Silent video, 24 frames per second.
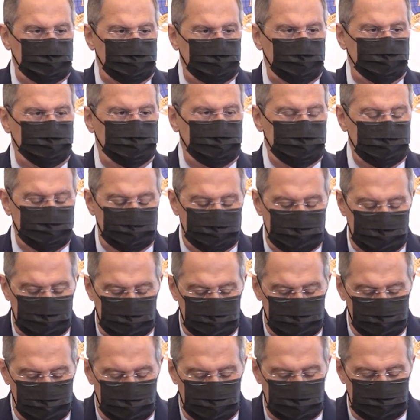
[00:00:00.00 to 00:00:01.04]
in a very
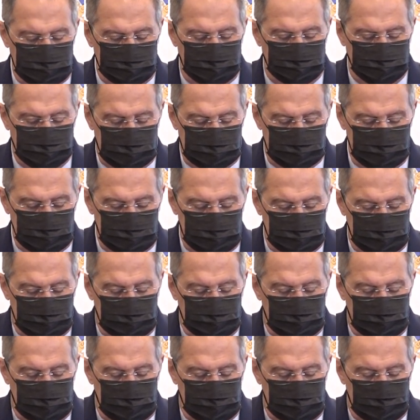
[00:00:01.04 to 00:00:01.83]
constructive manner.